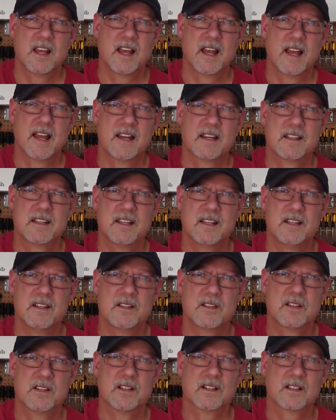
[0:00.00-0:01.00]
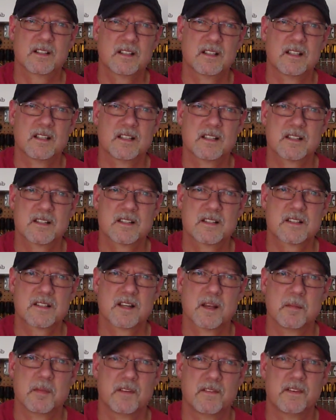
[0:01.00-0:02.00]
that he took
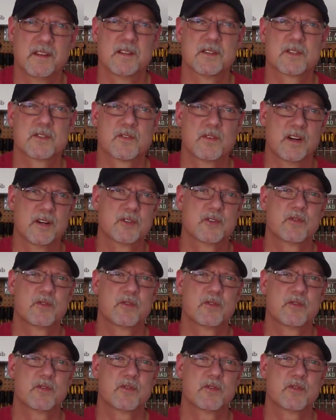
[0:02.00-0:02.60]
some of his